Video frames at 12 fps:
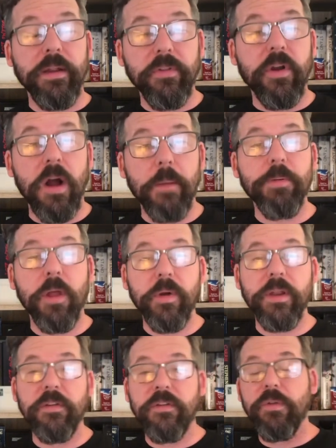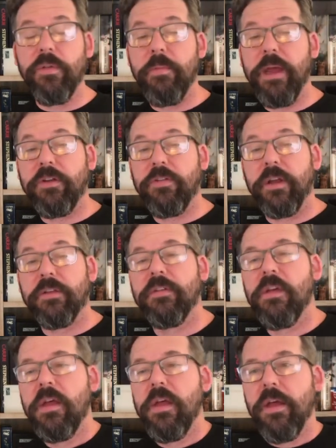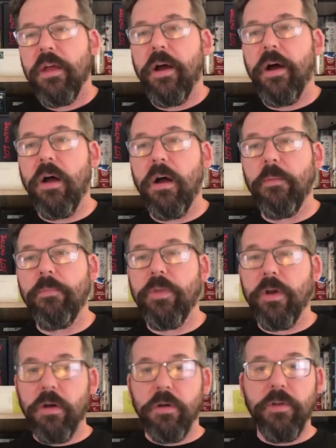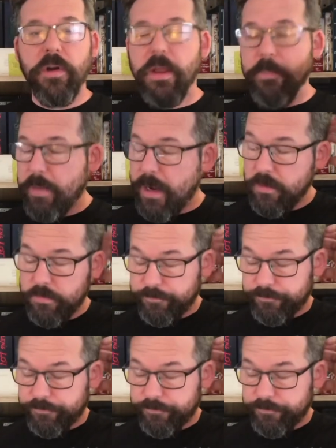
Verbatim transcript: They're uploading to the Matrix. Um, they're they're inbound.